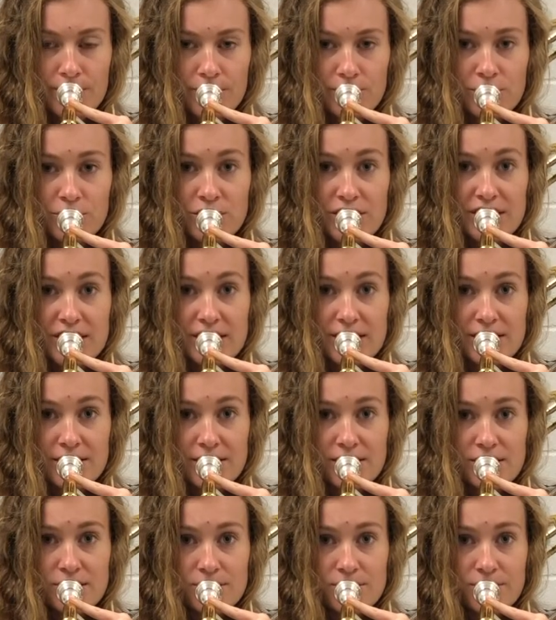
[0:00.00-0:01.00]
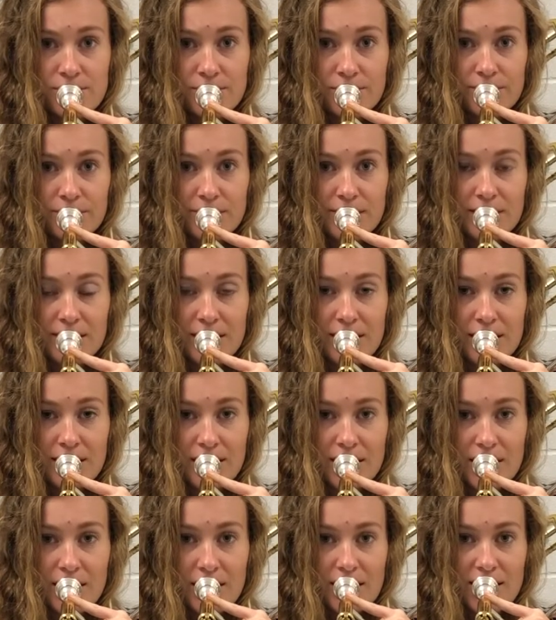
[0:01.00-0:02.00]
Freeze,
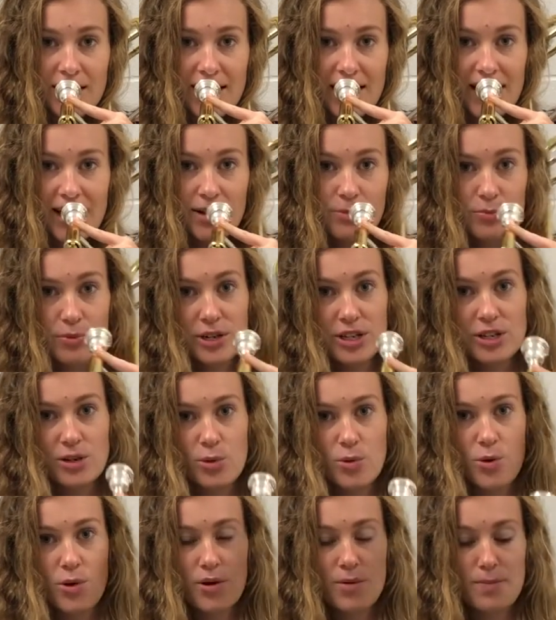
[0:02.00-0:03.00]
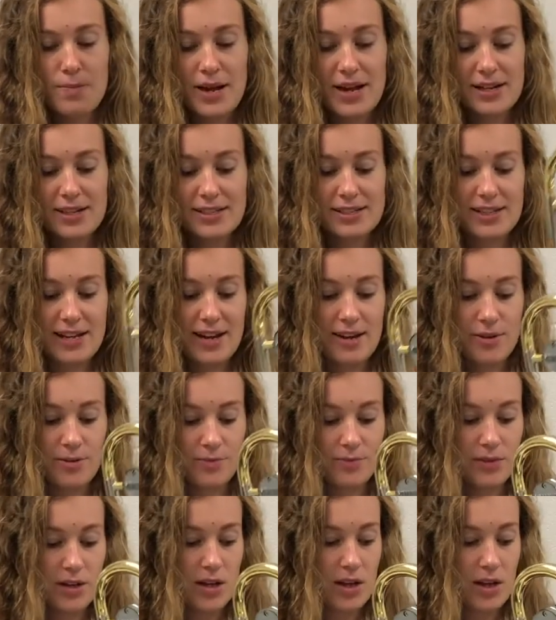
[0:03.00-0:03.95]
and bring your horn back down.